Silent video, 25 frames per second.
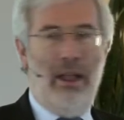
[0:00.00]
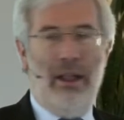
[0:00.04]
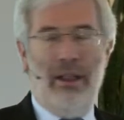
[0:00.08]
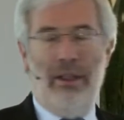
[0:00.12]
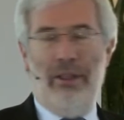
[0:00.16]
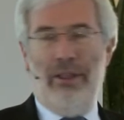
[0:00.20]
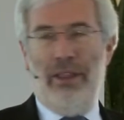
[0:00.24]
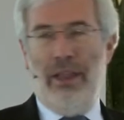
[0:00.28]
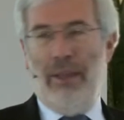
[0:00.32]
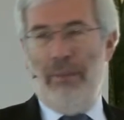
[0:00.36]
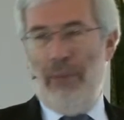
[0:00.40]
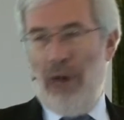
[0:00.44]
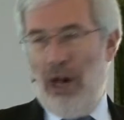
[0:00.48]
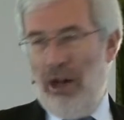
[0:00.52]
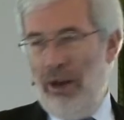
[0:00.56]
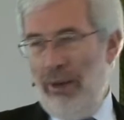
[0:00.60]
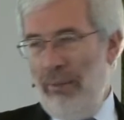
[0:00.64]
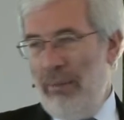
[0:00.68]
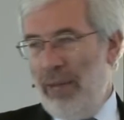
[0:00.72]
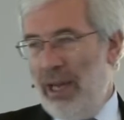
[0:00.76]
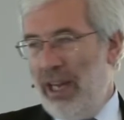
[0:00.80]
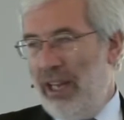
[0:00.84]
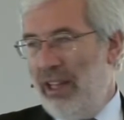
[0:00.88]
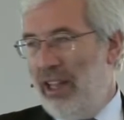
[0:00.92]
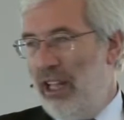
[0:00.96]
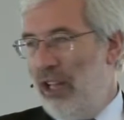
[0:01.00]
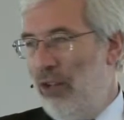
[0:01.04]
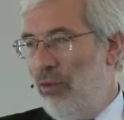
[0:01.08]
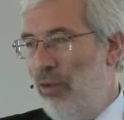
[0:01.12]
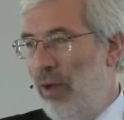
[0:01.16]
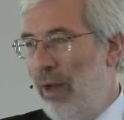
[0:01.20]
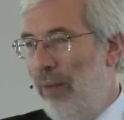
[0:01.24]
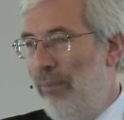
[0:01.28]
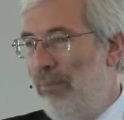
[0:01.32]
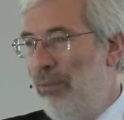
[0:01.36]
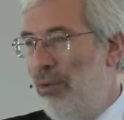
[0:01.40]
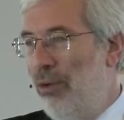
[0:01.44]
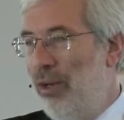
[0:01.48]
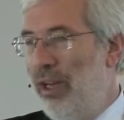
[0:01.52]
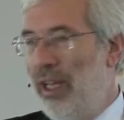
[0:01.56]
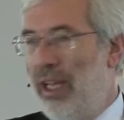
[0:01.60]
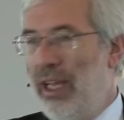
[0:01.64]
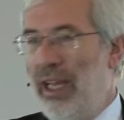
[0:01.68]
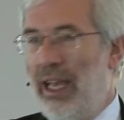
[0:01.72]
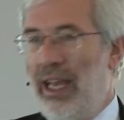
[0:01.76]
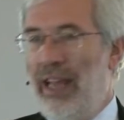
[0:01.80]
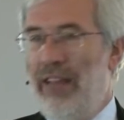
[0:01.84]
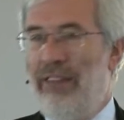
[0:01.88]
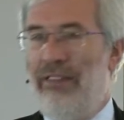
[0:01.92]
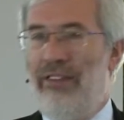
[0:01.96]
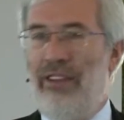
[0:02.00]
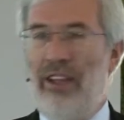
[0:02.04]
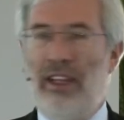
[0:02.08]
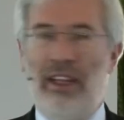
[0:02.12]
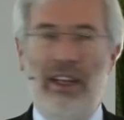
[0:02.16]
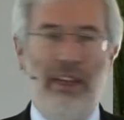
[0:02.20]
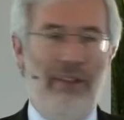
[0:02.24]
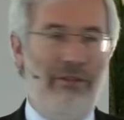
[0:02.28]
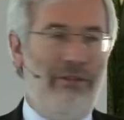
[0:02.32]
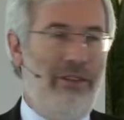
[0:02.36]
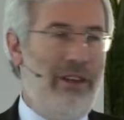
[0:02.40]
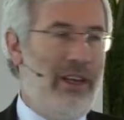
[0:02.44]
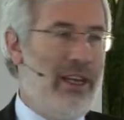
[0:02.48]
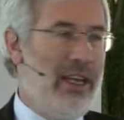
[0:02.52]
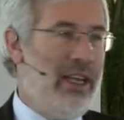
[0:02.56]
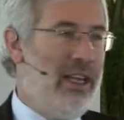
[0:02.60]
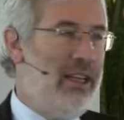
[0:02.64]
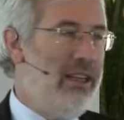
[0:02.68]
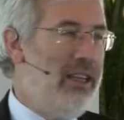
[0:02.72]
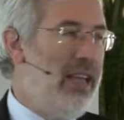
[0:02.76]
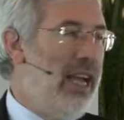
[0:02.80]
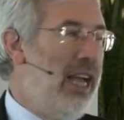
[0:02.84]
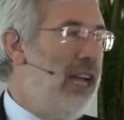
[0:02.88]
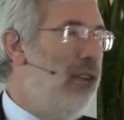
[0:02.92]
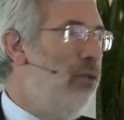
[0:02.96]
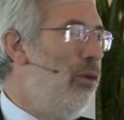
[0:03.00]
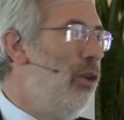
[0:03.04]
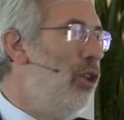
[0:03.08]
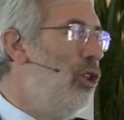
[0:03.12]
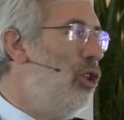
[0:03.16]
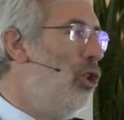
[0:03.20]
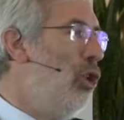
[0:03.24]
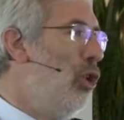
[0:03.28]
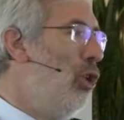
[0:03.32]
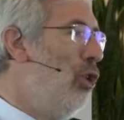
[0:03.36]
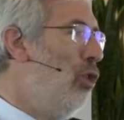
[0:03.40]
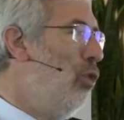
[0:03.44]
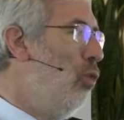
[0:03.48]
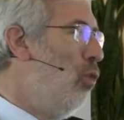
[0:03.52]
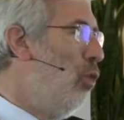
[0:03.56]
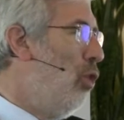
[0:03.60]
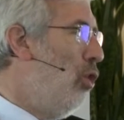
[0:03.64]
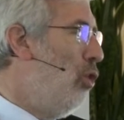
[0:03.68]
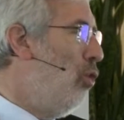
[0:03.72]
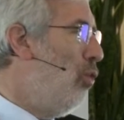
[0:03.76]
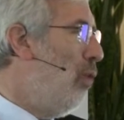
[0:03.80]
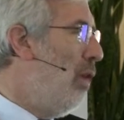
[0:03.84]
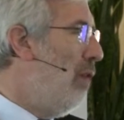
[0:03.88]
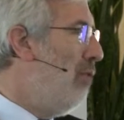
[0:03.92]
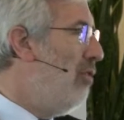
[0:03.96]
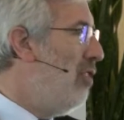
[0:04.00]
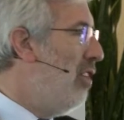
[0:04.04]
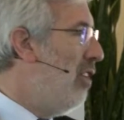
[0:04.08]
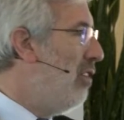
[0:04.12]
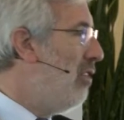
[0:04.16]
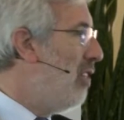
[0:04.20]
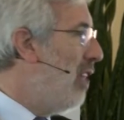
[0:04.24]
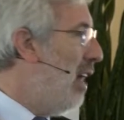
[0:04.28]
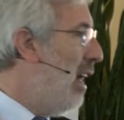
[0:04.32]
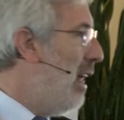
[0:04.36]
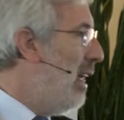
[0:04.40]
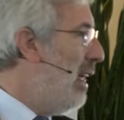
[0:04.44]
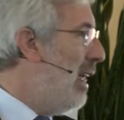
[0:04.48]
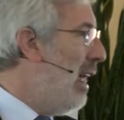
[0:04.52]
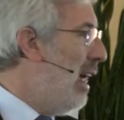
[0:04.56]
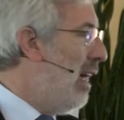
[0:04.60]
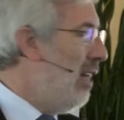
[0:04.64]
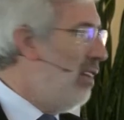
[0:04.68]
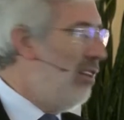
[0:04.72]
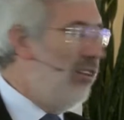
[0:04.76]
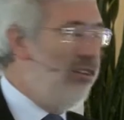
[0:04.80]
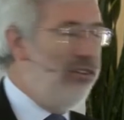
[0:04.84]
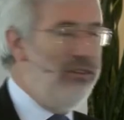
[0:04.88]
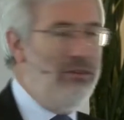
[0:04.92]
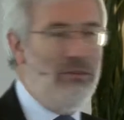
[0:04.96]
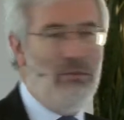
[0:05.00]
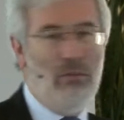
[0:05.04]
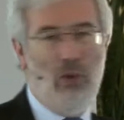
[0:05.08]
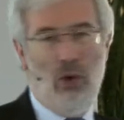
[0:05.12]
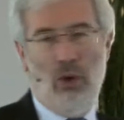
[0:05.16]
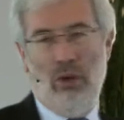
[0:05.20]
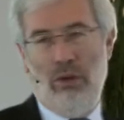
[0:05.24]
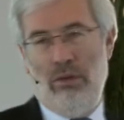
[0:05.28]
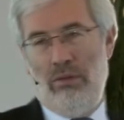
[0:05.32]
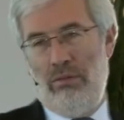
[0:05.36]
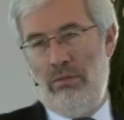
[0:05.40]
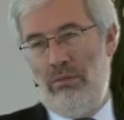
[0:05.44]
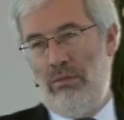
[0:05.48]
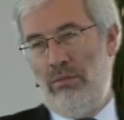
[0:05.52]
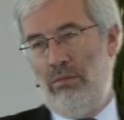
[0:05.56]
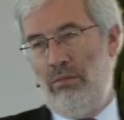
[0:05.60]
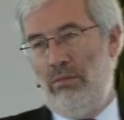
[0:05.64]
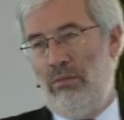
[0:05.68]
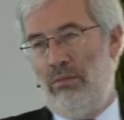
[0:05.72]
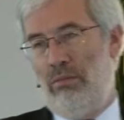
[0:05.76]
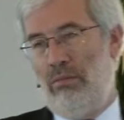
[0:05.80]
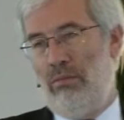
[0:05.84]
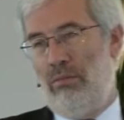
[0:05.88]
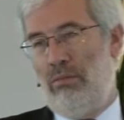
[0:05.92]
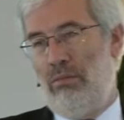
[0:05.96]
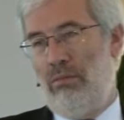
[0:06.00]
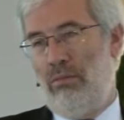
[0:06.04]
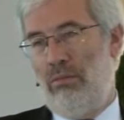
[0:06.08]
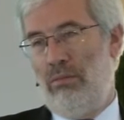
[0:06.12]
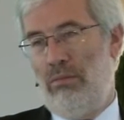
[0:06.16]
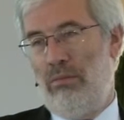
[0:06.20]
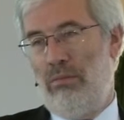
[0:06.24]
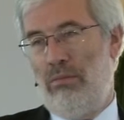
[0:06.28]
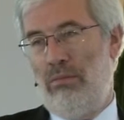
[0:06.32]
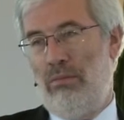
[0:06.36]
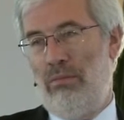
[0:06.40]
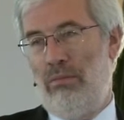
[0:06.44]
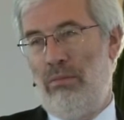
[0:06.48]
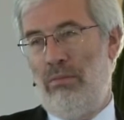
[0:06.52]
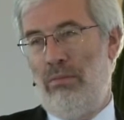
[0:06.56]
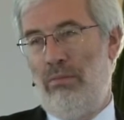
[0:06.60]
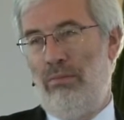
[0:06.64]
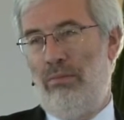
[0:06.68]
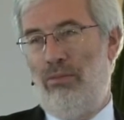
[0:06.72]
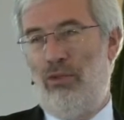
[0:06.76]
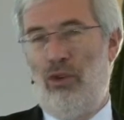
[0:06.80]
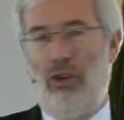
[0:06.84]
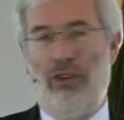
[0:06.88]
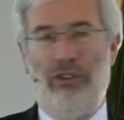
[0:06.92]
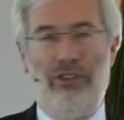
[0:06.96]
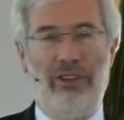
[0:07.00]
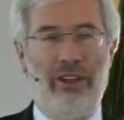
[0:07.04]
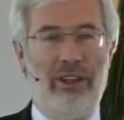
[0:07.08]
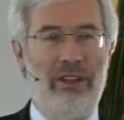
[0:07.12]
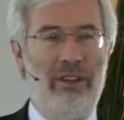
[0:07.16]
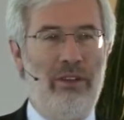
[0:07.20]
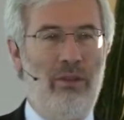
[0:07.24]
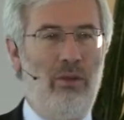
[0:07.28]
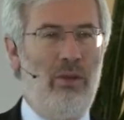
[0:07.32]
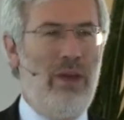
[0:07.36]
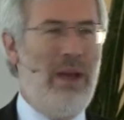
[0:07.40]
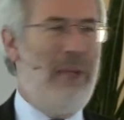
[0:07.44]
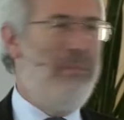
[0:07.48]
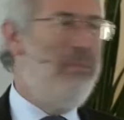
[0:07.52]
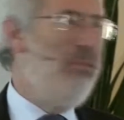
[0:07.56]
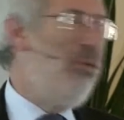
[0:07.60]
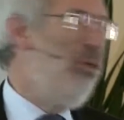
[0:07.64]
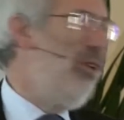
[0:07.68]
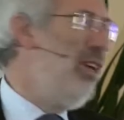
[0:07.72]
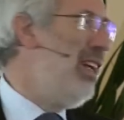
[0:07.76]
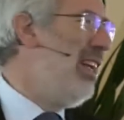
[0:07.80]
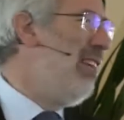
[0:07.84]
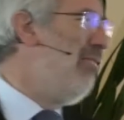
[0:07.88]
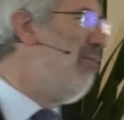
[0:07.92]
The amount of money that we are putting is significant, and we don't want to have just another small project. We are putting